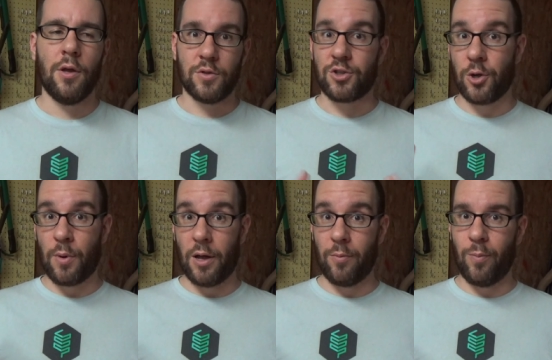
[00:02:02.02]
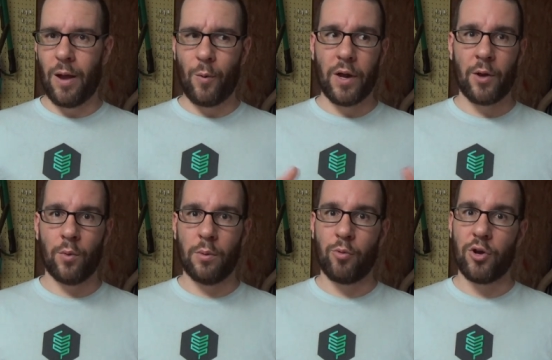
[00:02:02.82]
So my weekend
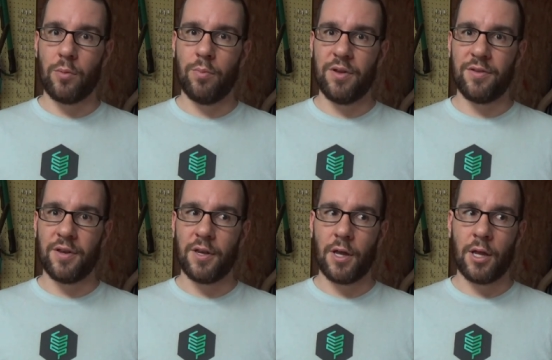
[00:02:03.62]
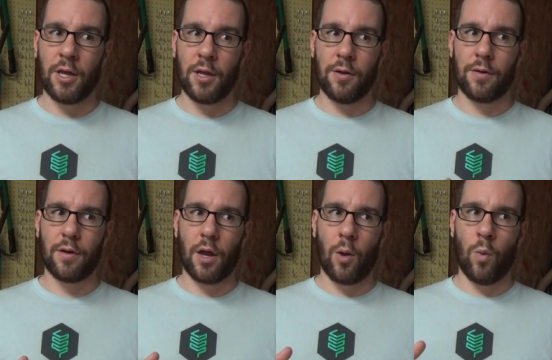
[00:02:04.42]
will be pretty busy and
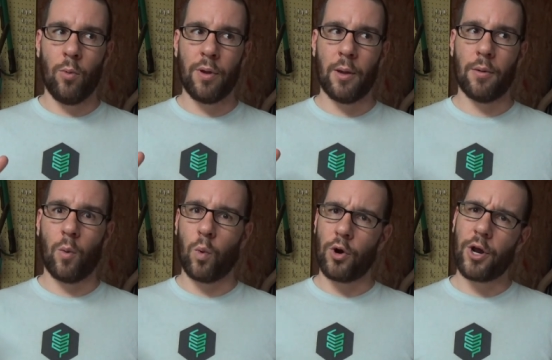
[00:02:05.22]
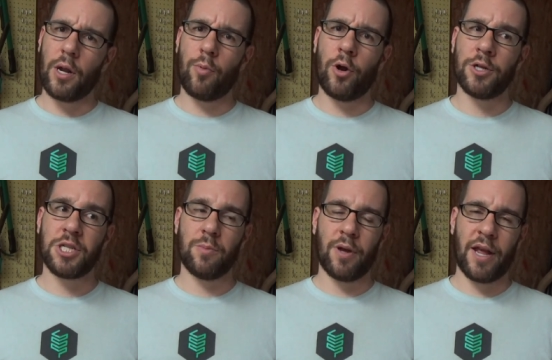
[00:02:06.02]
I won't be able to work on a
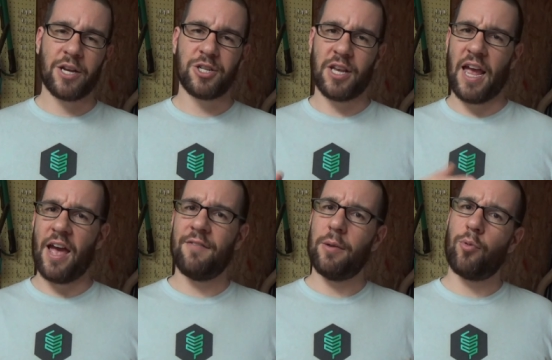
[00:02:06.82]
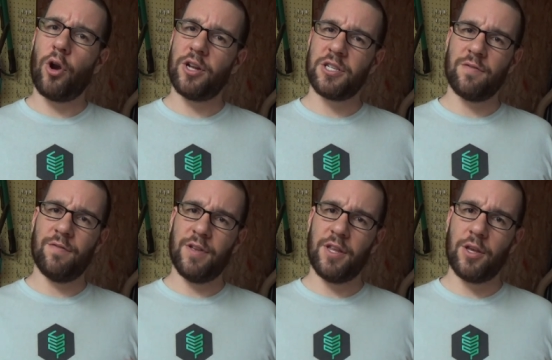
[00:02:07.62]
project, but I actually have a
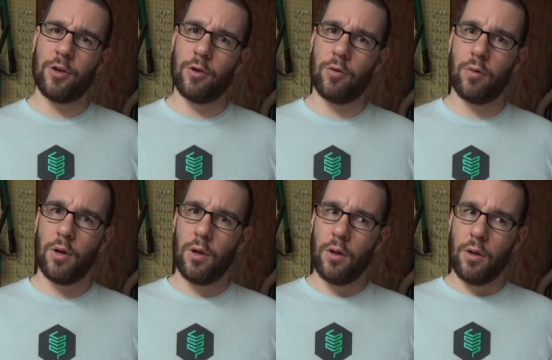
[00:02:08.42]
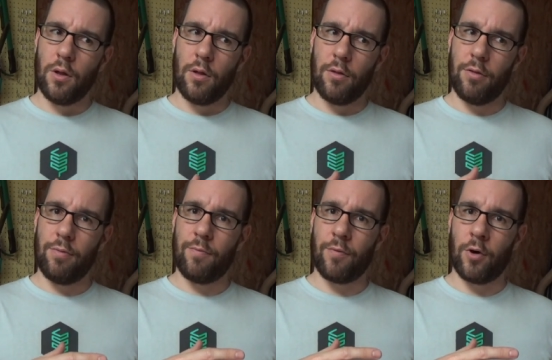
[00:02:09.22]
project video
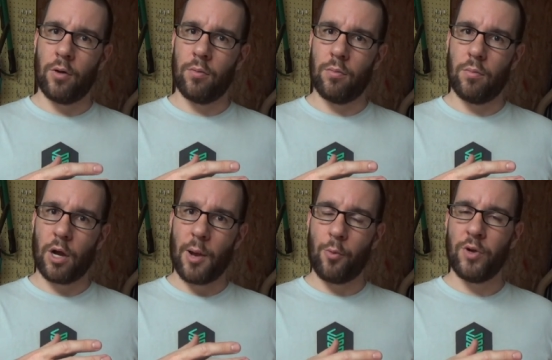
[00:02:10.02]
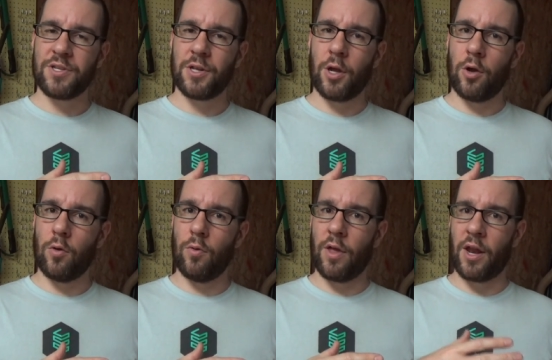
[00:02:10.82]
from a couple weeks
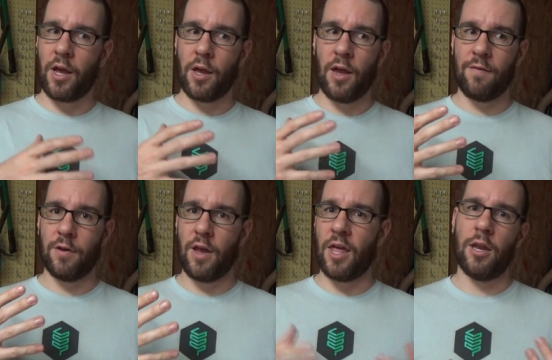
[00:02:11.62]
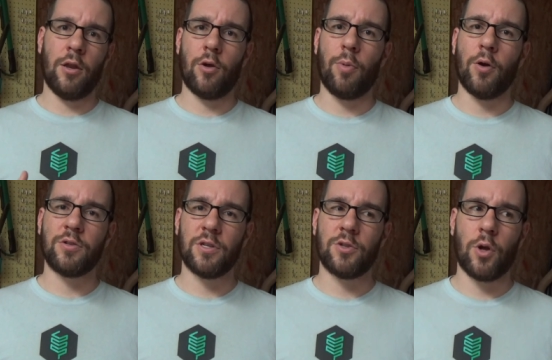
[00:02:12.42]
ago that I haven't edited or
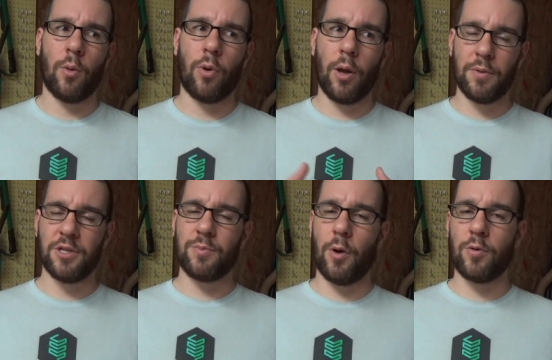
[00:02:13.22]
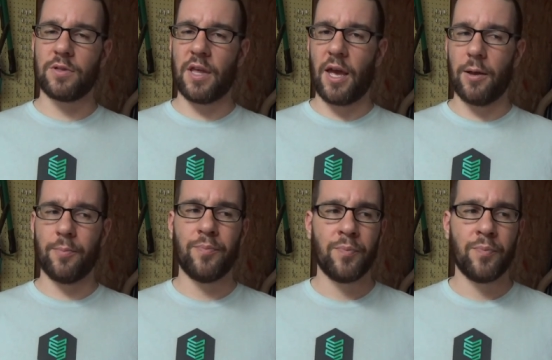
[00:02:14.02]
posted, so I'll probably just post that.